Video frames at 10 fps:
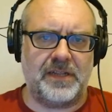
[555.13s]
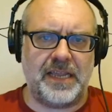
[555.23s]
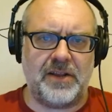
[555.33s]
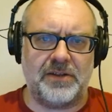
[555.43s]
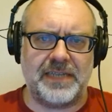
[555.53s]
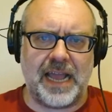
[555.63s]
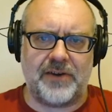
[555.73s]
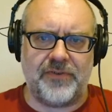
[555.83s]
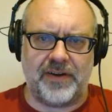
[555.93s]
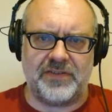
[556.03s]
legal
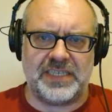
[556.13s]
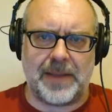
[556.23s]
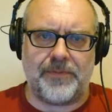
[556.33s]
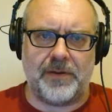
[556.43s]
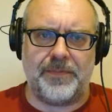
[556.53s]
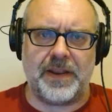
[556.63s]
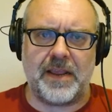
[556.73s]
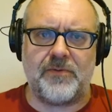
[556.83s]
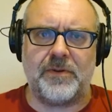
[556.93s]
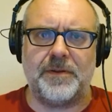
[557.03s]
doctrine of separate but
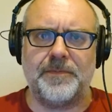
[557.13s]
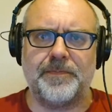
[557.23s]
equal.